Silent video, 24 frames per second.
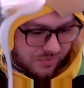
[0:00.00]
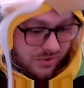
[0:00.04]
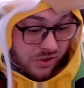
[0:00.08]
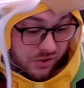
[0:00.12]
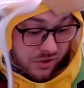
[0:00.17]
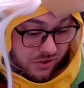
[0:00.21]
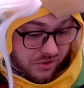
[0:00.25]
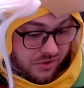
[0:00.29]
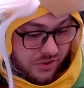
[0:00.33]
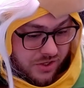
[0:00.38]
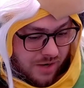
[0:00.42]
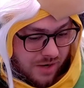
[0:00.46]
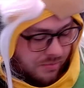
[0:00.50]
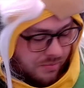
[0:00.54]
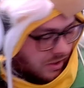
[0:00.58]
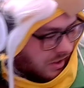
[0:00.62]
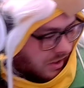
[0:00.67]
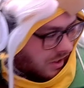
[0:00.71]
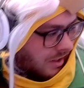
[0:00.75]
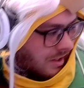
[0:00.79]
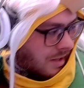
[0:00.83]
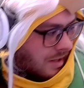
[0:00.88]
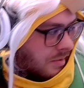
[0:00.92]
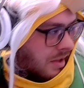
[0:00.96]
just jumped
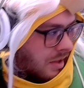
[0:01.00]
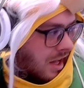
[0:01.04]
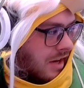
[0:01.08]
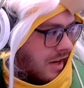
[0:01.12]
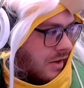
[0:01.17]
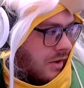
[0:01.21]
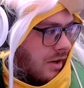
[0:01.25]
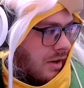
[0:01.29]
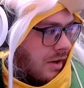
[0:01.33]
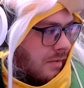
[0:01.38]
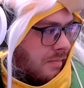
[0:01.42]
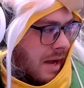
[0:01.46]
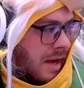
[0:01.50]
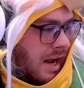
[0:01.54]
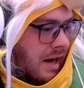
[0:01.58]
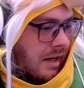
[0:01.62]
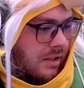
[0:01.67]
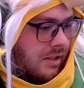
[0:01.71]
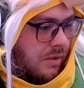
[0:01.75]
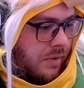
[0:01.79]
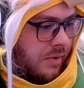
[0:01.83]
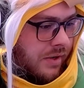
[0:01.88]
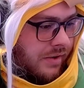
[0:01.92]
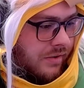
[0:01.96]
good. I'm glad you're all back,
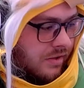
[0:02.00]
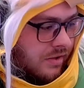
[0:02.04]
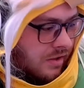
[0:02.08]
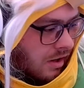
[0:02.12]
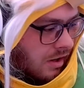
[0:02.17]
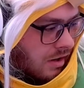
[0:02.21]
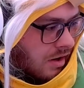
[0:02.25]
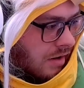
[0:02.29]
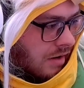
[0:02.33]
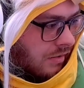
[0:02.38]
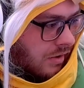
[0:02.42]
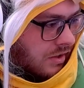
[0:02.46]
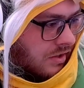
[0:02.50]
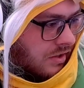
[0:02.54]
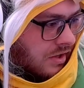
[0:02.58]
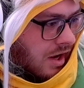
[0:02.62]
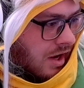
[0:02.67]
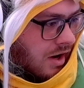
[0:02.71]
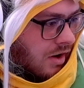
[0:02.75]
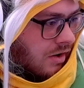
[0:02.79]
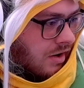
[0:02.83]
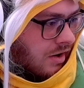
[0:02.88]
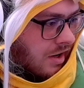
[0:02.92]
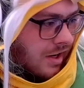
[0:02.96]
so we have to start over.
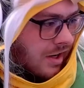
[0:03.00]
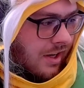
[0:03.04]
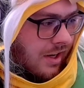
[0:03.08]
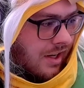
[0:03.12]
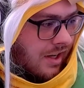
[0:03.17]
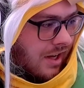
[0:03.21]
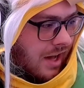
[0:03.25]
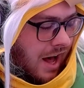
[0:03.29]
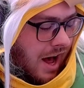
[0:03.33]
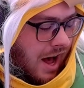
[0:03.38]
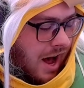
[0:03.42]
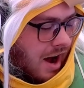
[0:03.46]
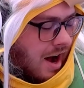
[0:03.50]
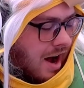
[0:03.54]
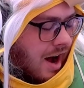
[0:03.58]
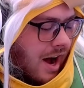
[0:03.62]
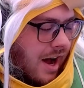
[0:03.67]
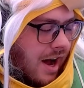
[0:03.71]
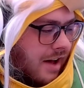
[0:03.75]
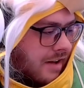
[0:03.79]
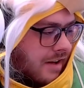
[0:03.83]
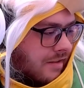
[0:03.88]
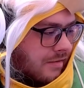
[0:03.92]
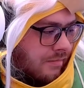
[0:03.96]
So
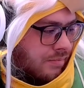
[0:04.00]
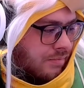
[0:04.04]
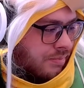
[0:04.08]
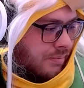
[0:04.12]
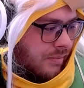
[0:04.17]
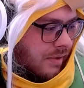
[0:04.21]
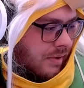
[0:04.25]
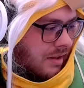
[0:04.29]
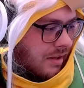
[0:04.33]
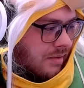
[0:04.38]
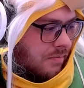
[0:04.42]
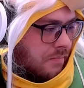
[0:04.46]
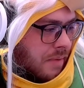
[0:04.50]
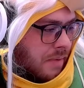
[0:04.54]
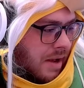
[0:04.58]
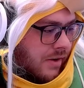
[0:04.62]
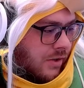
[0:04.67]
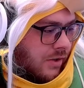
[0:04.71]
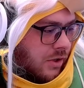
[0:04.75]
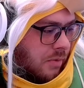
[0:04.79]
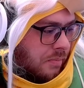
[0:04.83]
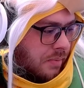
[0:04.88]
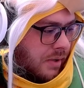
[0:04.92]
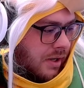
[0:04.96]
Ben
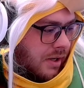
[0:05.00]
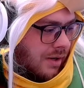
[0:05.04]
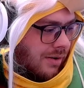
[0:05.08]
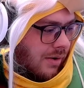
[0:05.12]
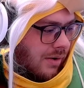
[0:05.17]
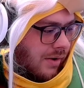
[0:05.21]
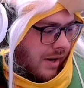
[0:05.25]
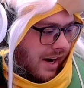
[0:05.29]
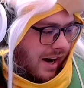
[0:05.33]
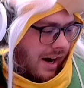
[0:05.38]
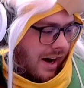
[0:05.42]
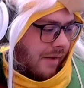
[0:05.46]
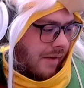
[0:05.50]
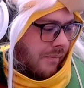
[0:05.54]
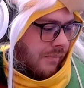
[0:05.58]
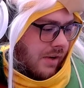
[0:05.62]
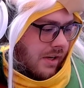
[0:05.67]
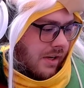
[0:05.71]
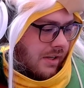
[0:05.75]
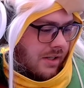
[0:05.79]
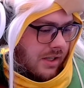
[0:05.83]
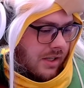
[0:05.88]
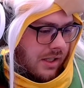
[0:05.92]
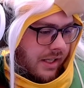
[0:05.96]
Shapiro
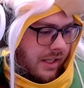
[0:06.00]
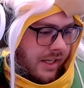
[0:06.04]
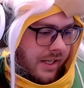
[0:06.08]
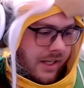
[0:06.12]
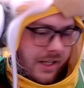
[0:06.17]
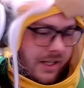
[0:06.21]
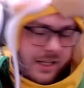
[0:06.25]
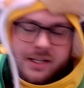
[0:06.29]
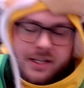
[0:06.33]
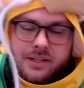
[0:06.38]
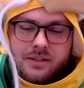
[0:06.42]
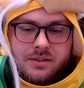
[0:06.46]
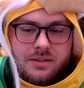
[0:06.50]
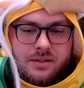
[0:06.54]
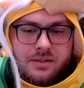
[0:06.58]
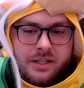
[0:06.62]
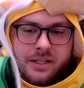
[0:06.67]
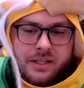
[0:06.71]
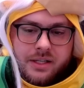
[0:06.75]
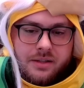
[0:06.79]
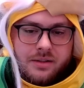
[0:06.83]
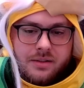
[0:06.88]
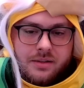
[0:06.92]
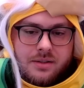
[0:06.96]
obviously
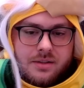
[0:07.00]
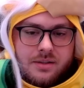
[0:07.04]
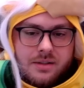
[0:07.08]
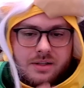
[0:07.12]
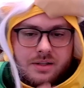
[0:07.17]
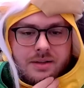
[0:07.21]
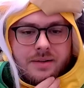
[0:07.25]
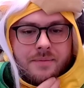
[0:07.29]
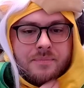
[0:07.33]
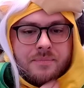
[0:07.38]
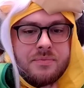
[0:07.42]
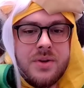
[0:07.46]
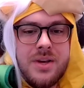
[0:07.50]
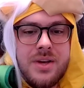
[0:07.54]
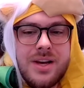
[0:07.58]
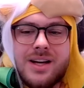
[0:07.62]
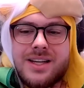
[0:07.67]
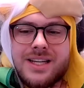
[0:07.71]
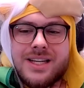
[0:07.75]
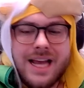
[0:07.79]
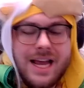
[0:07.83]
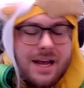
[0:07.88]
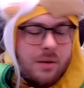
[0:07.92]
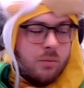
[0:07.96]
is
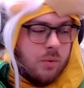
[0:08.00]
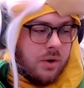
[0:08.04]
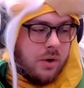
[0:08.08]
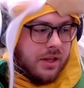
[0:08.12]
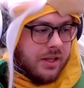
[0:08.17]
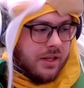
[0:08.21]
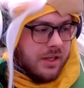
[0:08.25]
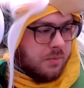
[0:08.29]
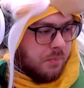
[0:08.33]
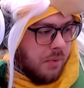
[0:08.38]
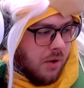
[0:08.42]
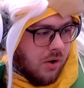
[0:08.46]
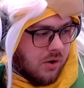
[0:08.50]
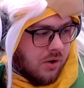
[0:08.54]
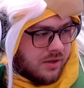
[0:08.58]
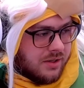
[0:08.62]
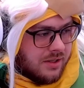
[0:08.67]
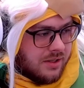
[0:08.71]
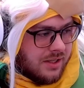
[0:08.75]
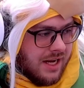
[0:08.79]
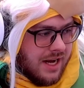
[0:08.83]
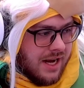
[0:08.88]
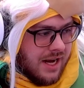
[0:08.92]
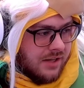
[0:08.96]
again, one of these partisan
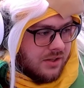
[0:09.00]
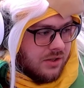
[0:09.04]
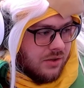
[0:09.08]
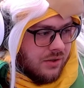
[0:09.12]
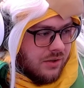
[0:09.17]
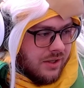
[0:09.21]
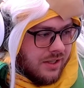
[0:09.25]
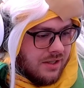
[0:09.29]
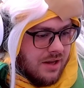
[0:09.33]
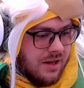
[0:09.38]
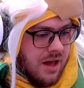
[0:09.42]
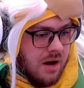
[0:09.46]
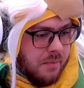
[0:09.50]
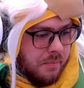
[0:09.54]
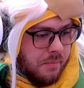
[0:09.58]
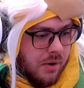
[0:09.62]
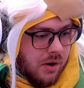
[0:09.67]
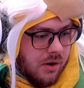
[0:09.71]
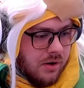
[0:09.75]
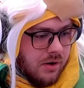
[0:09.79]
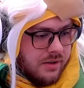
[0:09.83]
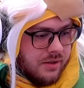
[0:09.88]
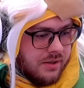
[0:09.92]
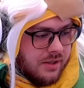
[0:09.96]
hacks, dude. It's not a
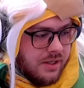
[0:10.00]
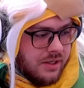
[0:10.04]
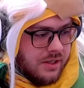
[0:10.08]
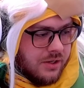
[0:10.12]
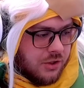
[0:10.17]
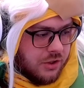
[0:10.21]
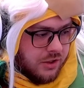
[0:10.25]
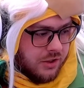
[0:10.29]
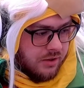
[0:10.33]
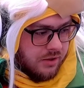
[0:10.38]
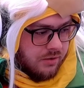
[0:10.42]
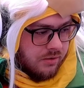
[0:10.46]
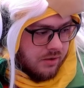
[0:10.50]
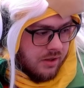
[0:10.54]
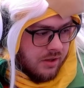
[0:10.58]
partisan issue.